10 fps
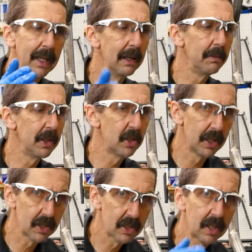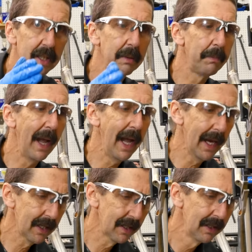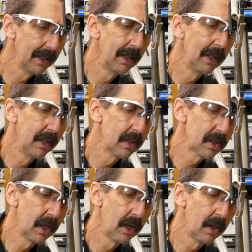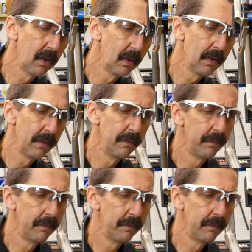images to the back. So